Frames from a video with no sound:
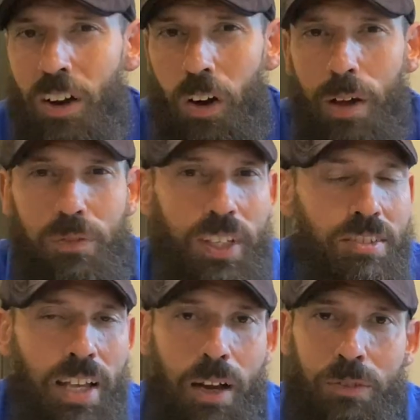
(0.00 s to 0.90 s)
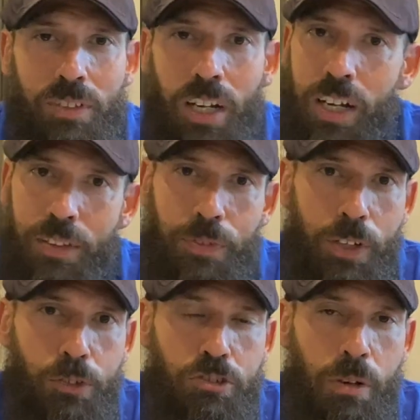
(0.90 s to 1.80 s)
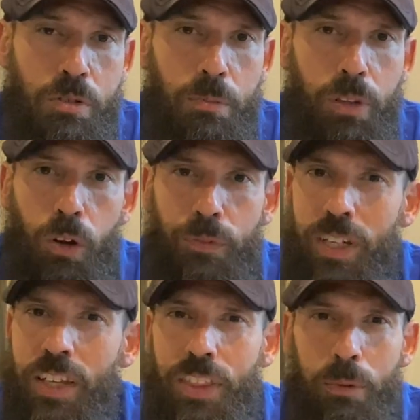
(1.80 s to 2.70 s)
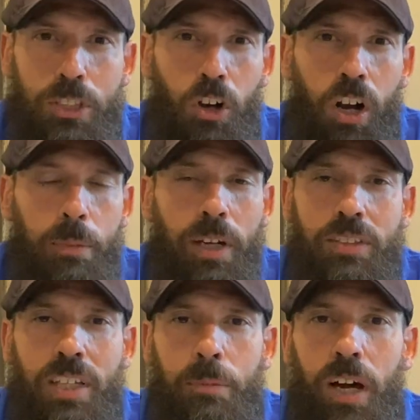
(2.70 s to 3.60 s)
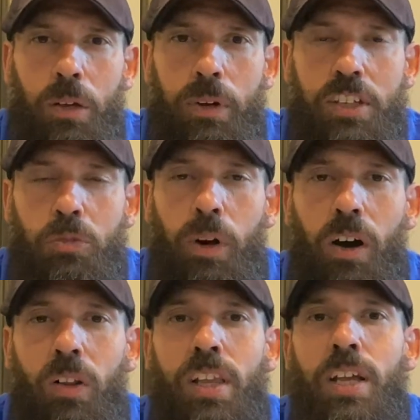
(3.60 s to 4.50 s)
I'll have links down in the video description below of anything we talk about today, by the way, as well.